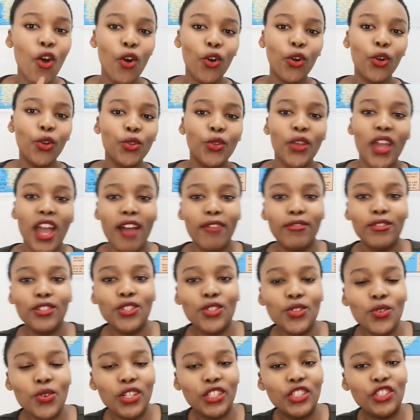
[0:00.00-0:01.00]
all you have to
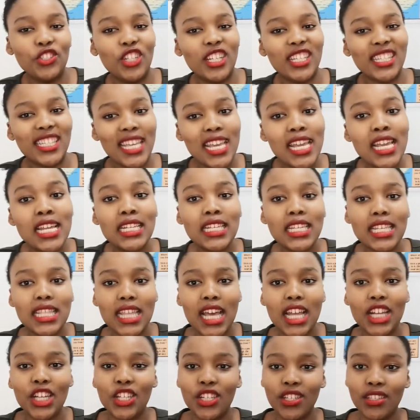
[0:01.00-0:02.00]
do is just hit
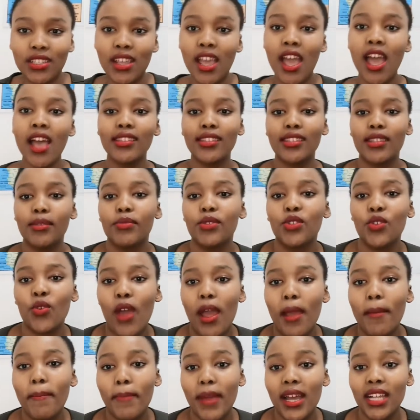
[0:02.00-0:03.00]
that
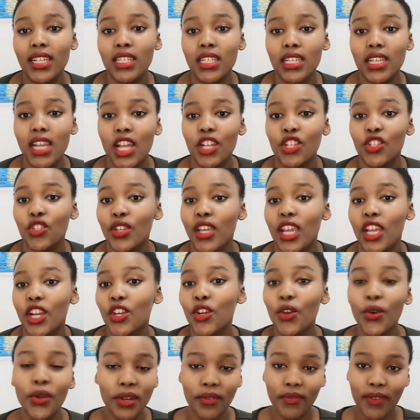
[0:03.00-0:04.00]
subscribe button, and to get
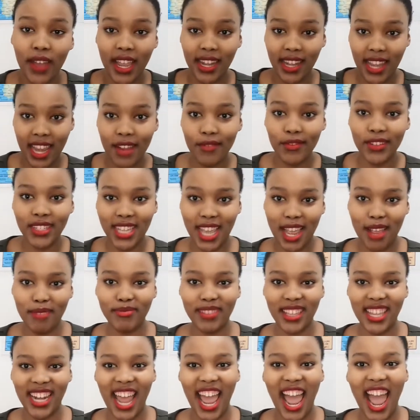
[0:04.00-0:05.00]
notified every time
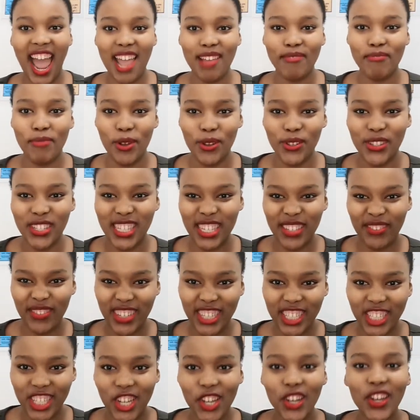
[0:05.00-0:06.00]
that I post a
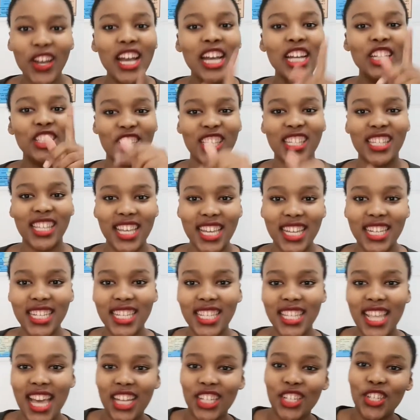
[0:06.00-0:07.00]
video, just hit
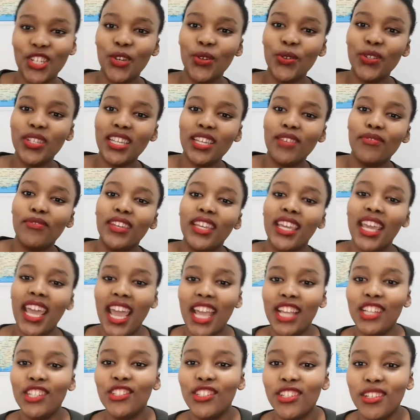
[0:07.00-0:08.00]
that
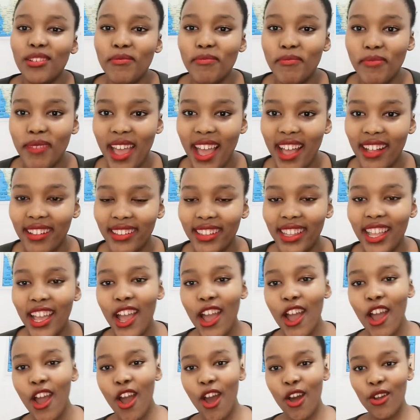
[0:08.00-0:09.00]
notification bell.
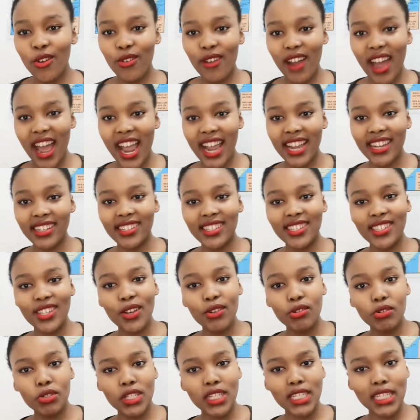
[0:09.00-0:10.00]
Right, so
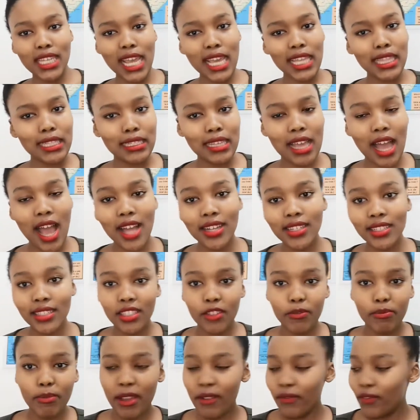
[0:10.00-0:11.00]
today the title
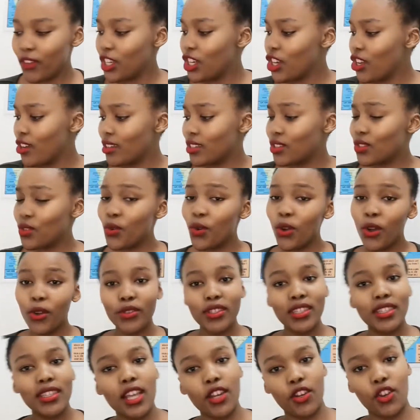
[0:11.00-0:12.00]
of my video is
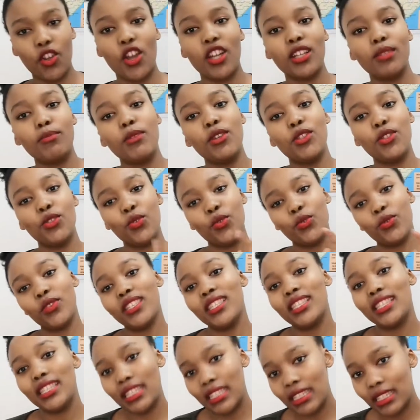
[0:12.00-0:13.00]
Quotes That Got Me Through the
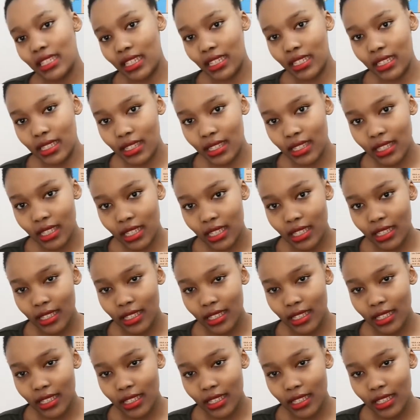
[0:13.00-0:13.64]
Seasons.